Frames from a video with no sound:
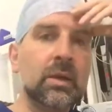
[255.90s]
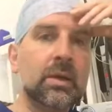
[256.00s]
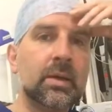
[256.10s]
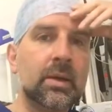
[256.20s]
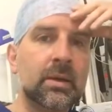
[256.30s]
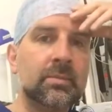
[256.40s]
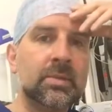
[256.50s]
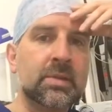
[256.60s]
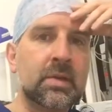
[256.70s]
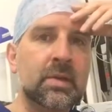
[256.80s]
um,
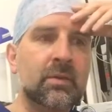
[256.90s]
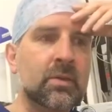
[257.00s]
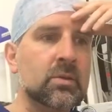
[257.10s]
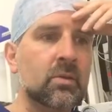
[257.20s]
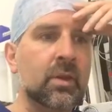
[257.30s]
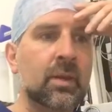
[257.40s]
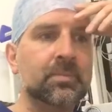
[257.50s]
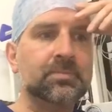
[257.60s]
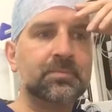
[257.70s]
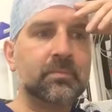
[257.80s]
significance on
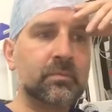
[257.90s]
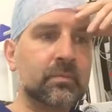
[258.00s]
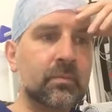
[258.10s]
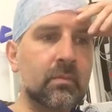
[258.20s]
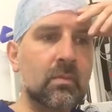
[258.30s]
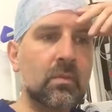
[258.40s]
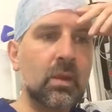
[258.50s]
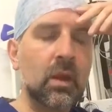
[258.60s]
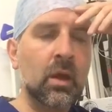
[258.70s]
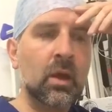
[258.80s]

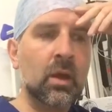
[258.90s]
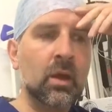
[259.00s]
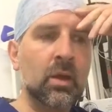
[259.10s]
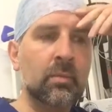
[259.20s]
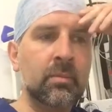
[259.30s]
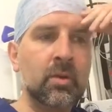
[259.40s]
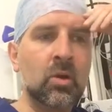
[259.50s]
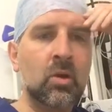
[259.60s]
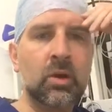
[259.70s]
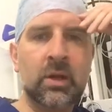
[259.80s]
that. Um,
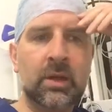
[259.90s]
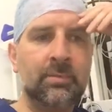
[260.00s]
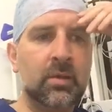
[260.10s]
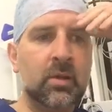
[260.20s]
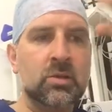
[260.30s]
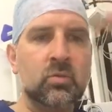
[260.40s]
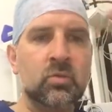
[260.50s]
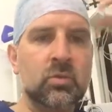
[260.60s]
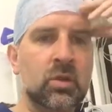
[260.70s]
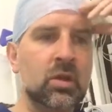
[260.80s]
conical implants.
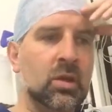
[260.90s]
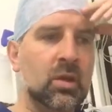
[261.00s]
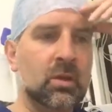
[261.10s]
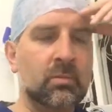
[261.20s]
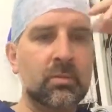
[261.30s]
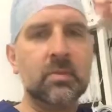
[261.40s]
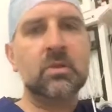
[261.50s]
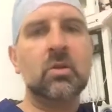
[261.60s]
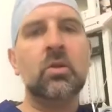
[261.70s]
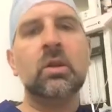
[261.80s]
Um,
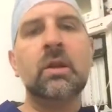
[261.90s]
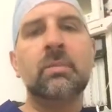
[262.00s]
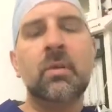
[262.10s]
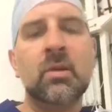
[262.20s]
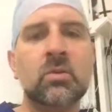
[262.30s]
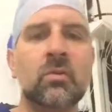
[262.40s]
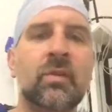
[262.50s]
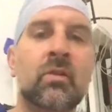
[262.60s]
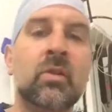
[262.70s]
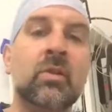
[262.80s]
conical implants were
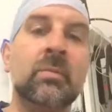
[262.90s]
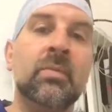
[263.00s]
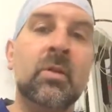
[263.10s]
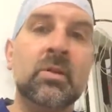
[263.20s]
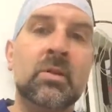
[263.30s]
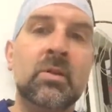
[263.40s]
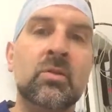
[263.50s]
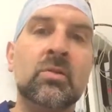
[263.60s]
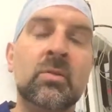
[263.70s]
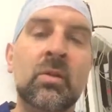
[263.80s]
very good implants, and I
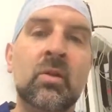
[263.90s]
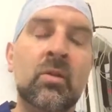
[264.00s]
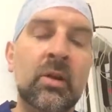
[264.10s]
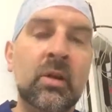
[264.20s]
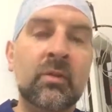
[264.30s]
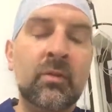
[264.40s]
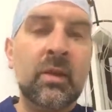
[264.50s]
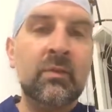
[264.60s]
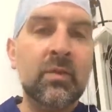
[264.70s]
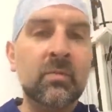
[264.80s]
used them a lot, and I
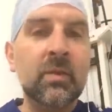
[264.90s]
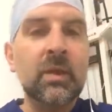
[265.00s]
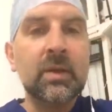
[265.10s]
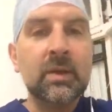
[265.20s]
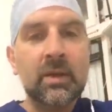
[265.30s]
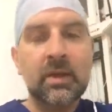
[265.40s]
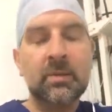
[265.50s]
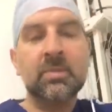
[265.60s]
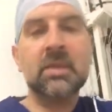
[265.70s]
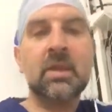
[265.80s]
loved them, uh,
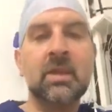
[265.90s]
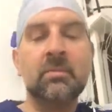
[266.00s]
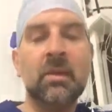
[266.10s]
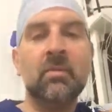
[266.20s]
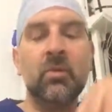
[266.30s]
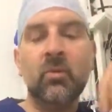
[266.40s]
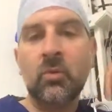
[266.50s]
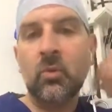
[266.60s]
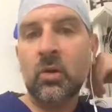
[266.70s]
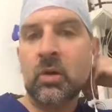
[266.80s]
particularly in people who
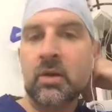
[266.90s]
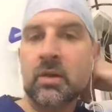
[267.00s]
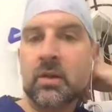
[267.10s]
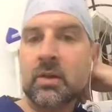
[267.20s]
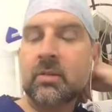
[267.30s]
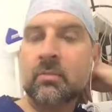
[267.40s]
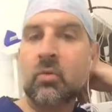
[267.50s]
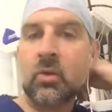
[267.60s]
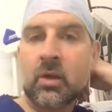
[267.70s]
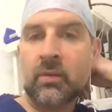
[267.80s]
were
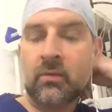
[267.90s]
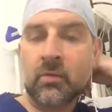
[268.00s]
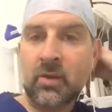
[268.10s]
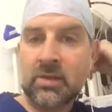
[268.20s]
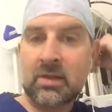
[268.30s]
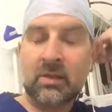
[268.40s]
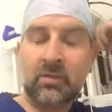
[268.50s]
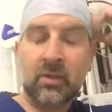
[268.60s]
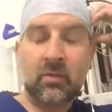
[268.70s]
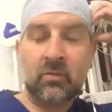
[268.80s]
borderline for a breast lift.
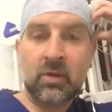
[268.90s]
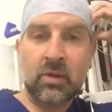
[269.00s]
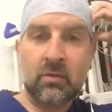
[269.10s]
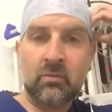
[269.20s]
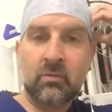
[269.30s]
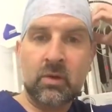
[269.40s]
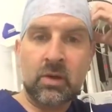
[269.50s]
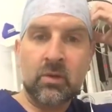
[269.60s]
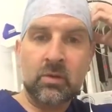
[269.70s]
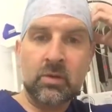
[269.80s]
They were really, really good